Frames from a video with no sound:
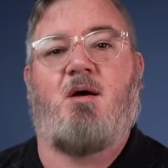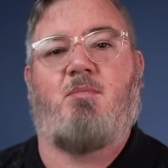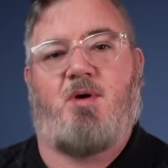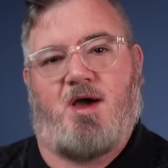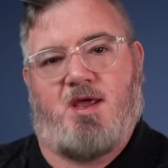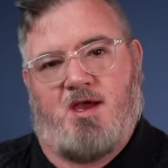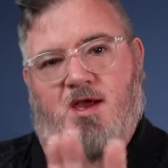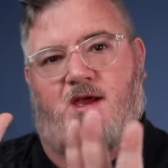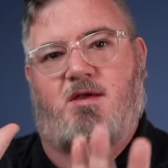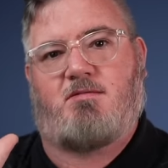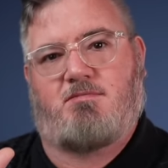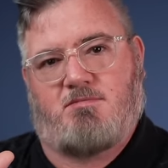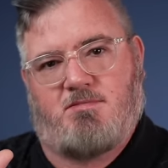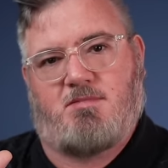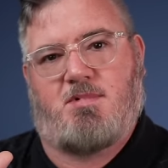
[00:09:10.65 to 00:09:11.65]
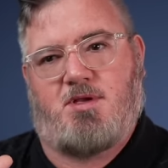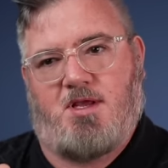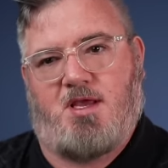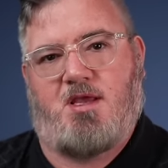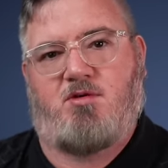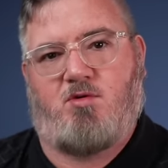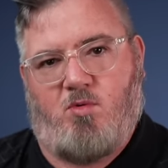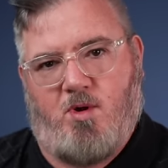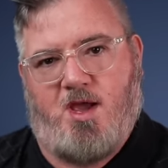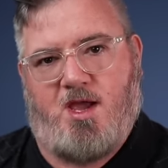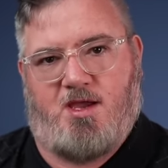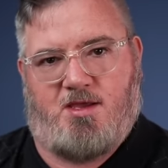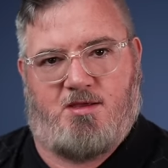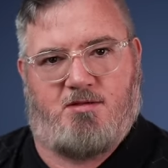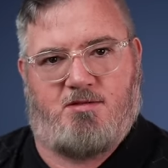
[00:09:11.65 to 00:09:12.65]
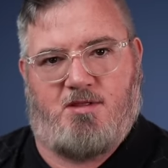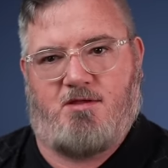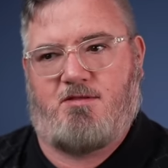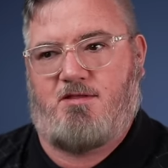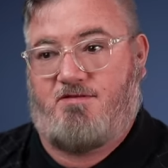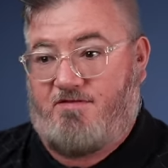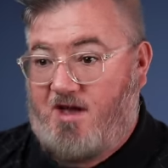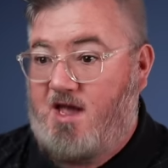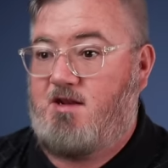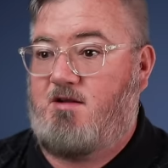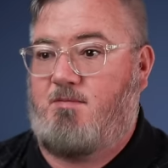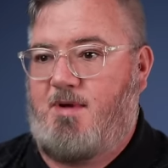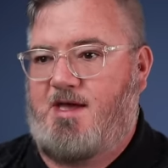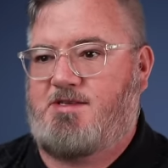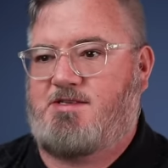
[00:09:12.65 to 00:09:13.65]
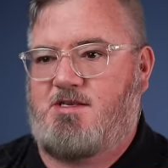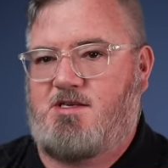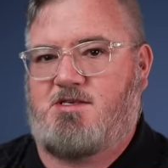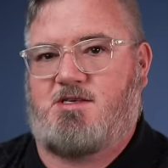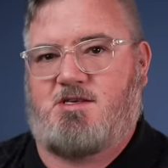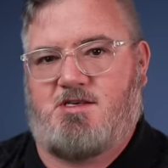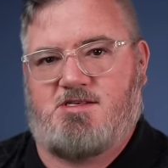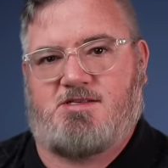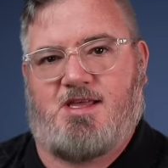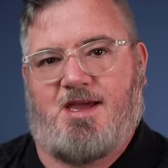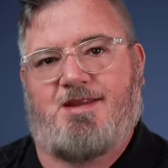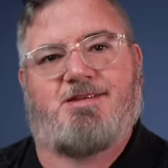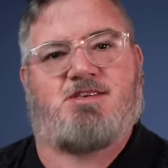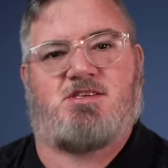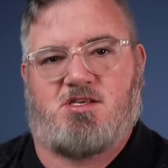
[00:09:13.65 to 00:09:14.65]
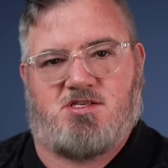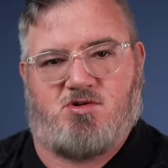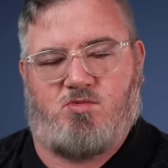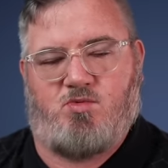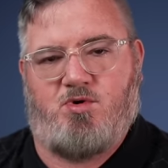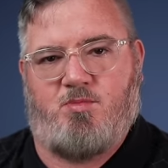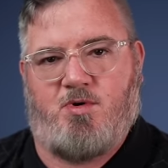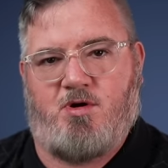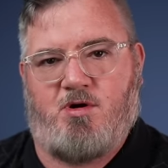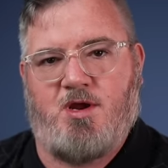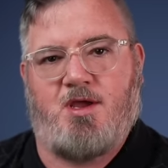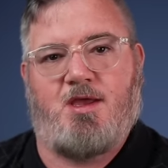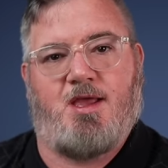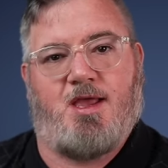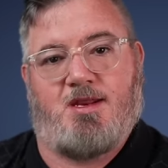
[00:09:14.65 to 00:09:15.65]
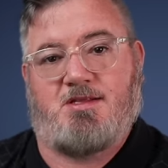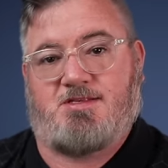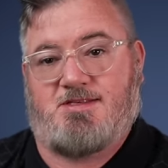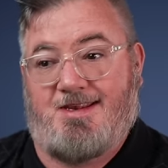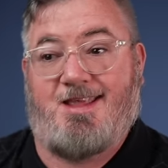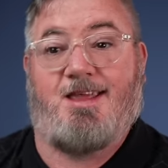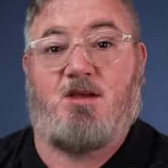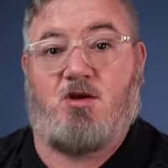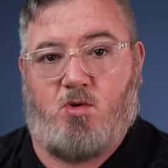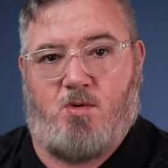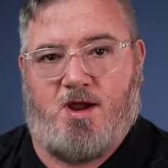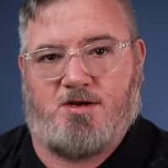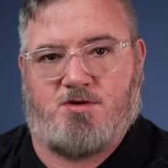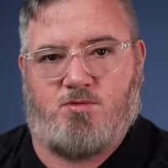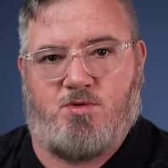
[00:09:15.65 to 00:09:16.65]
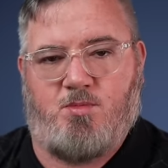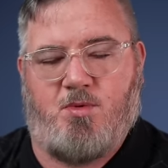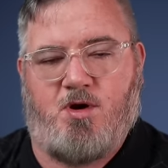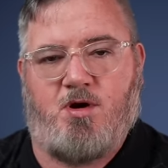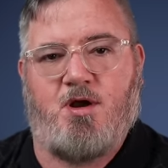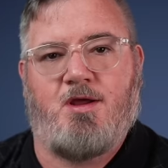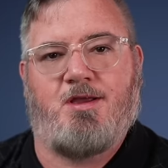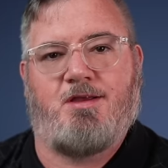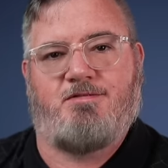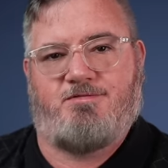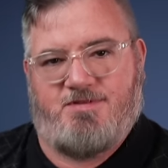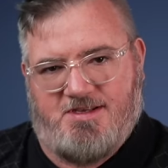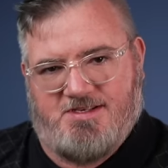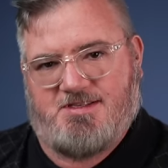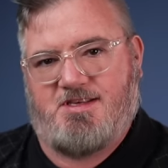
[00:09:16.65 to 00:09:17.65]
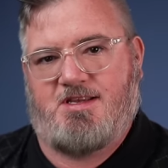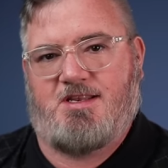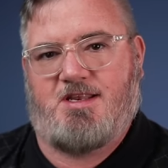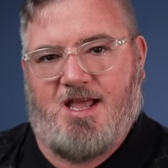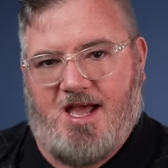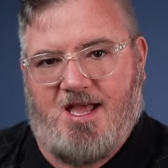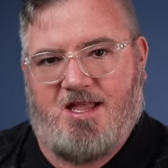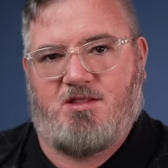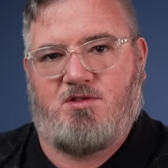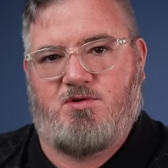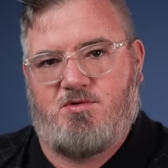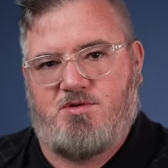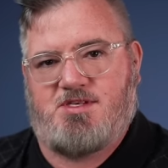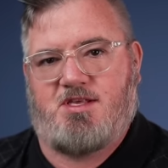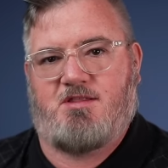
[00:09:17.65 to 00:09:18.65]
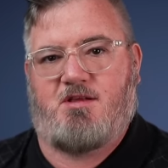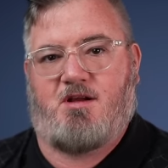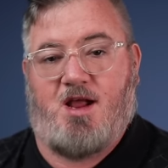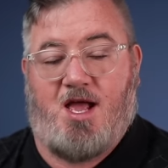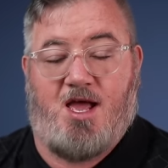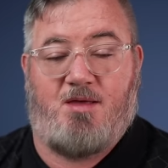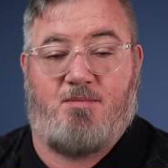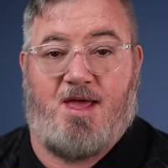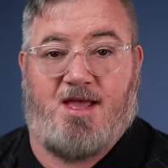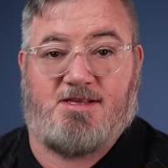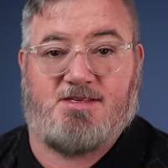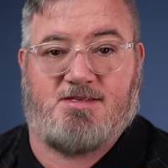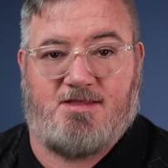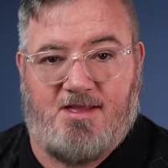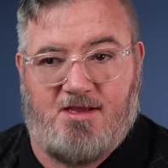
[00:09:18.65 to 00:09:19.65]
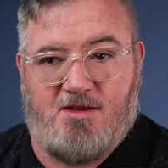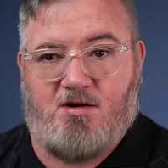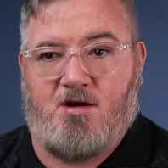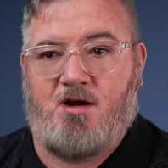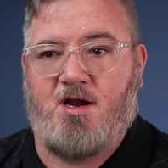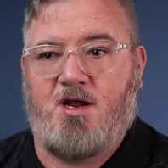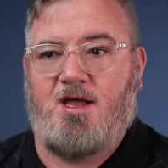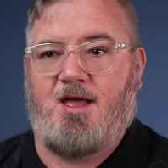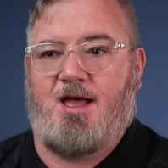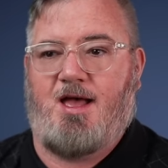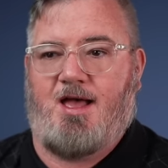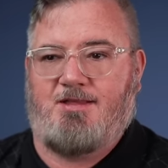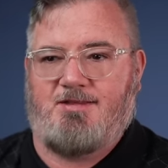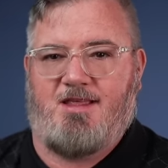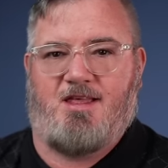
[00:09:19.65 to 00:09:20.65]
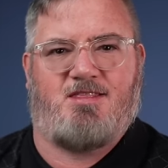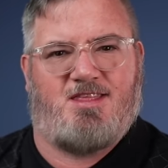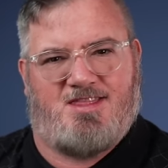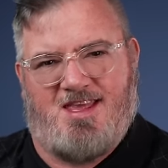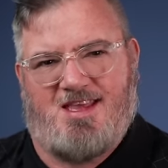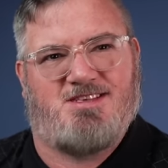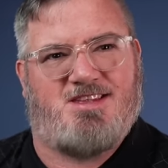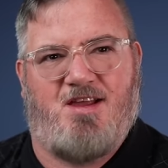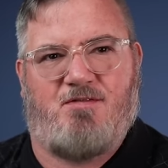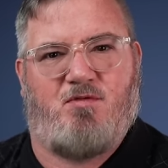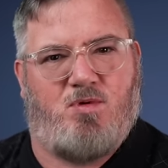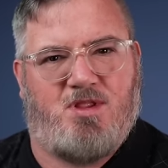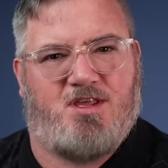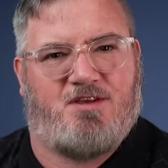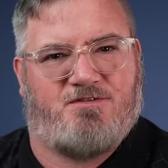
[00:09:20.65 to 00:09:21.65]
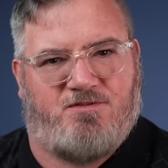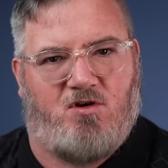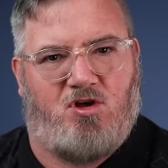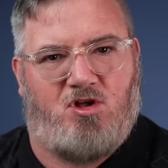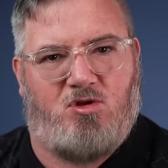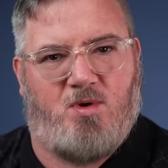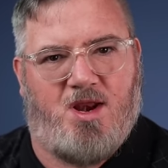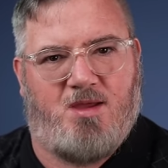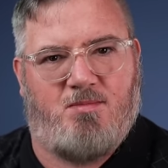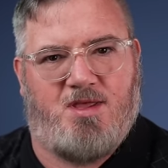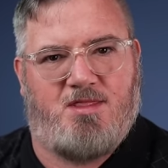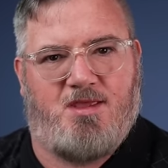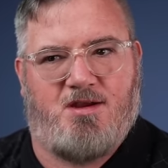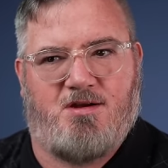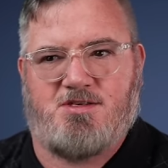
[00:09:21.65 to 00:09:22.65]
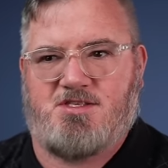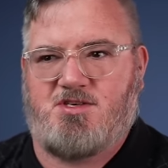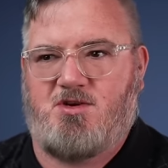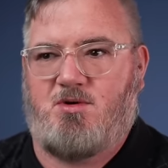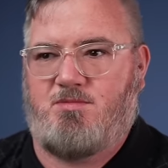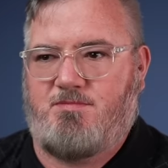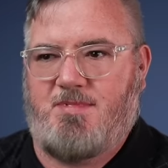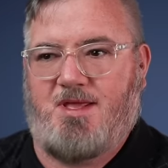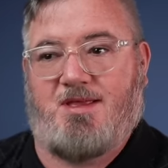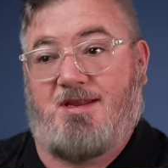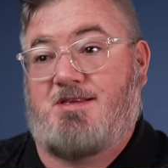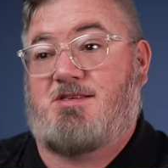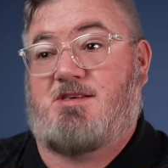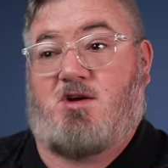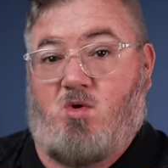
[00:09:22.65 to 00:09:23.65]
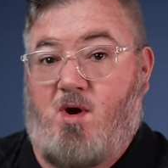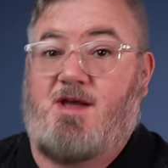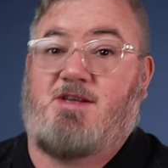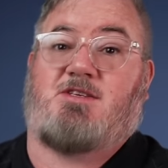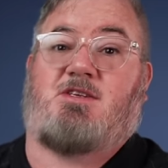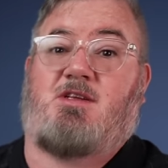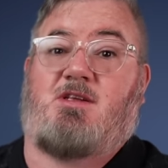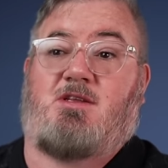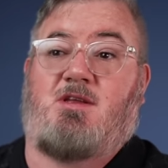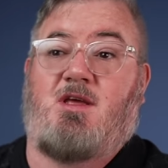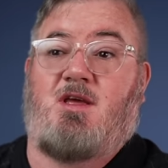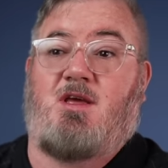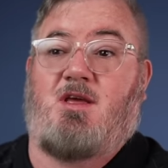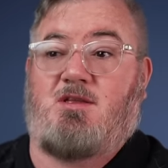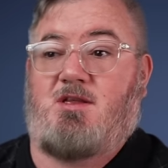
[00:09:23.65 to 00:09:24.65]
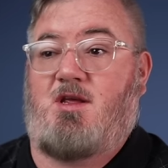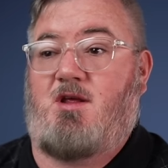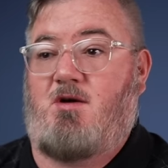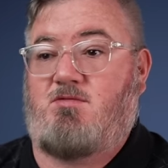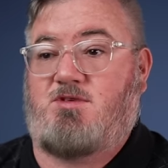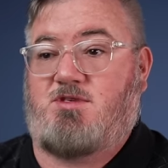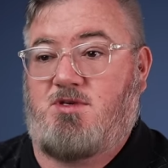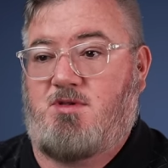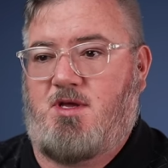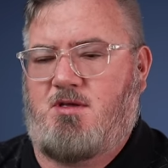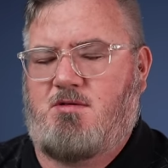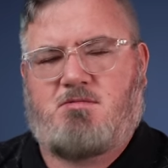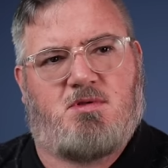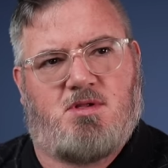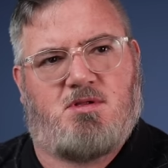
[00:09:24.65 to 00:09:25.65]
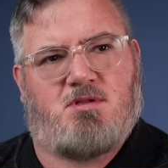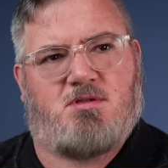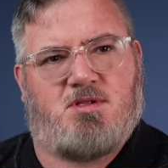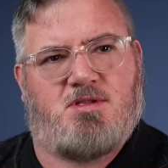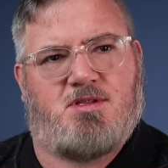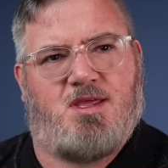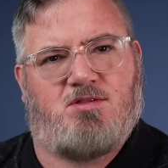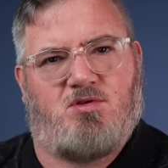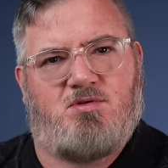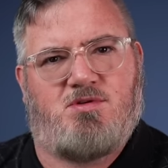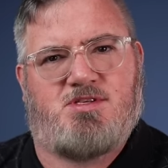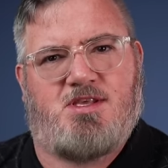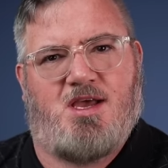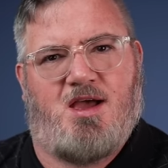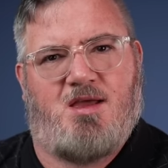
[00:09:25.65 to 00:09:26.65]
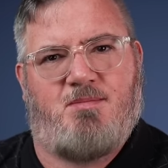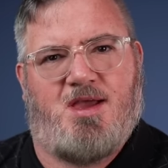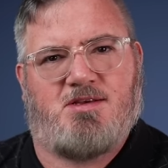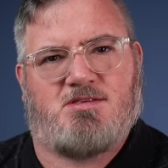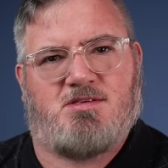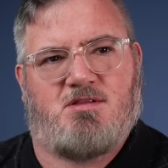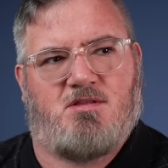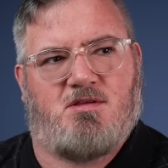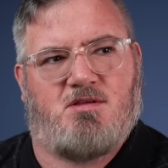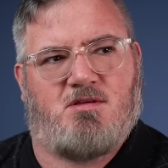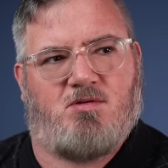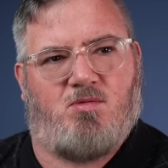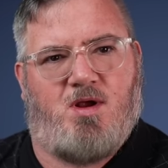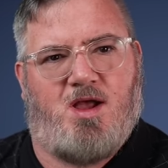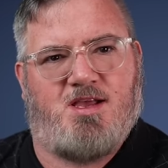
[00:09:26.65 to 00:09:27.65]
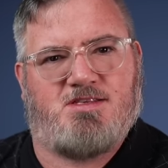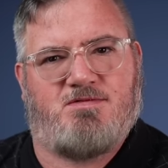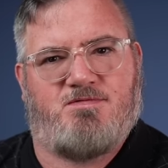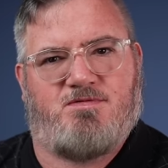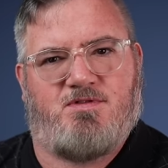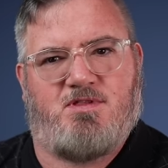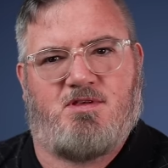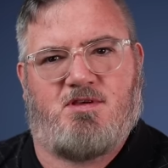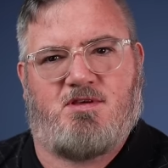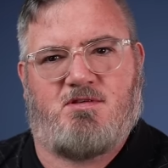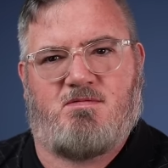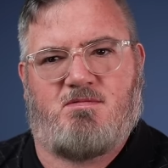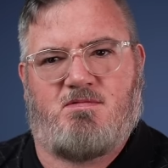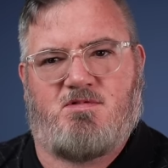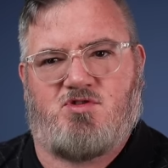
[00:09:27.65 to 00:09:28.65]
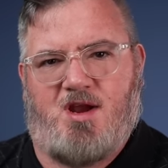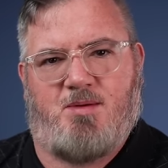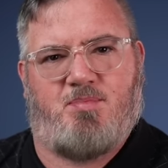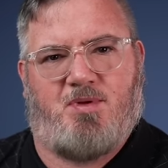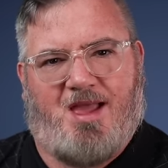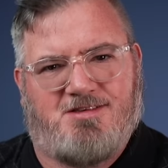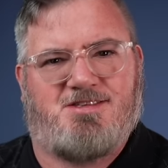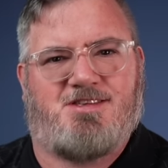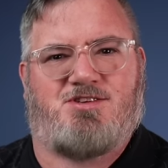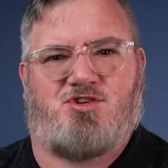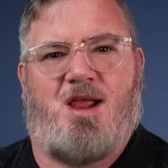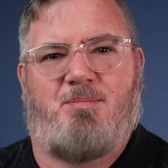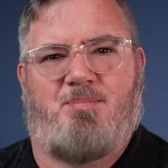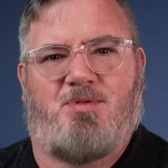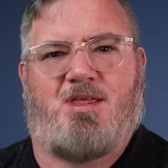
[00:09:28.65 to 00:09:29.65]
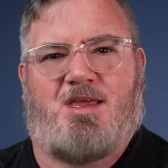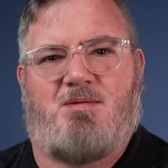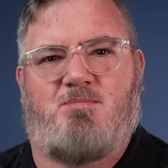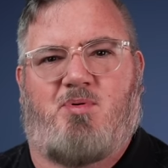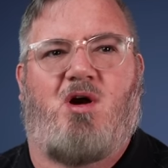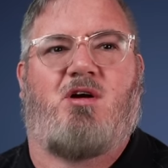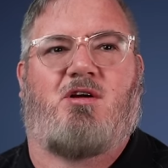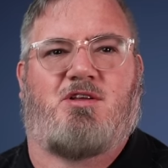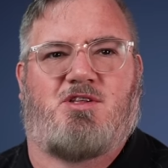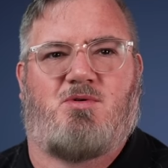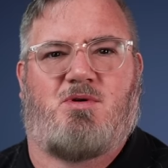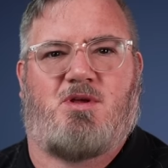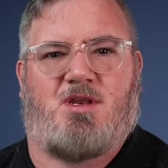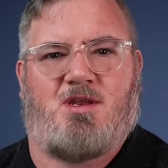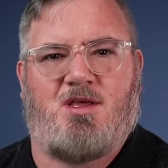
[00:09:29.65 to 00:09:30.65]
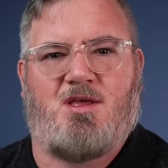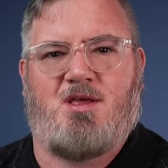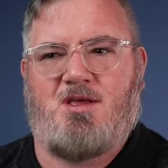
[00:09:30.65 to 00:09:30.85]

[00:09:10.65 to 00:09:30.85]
But uh, either way, the the final message is that it's just a rumor, and it's an incorrect rumor. Vista not losing their IMAX theater. Uh, the, the thing's never really full when I'm in there, so it is a question. You know, do they did they lose the IMAX on the horizon for the trampoline? How's the trampoline park doing?